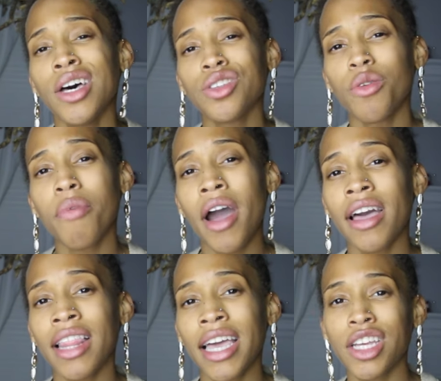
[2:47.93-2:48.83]
So
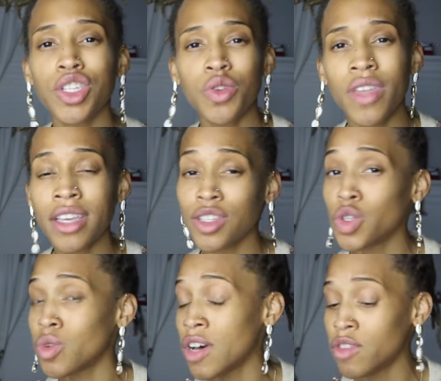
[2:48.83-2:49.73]
probably like in
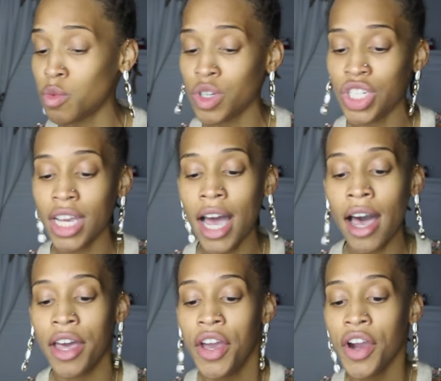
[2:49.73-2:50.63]
2012 is when she
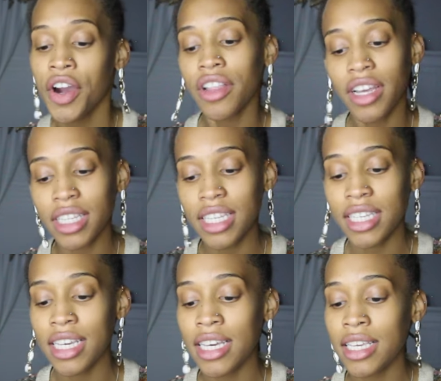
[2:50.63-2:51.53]
got her lung
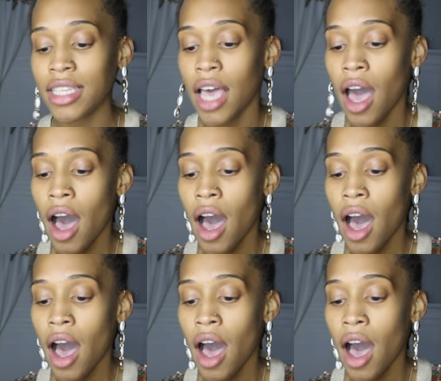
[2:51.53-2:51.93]
disease.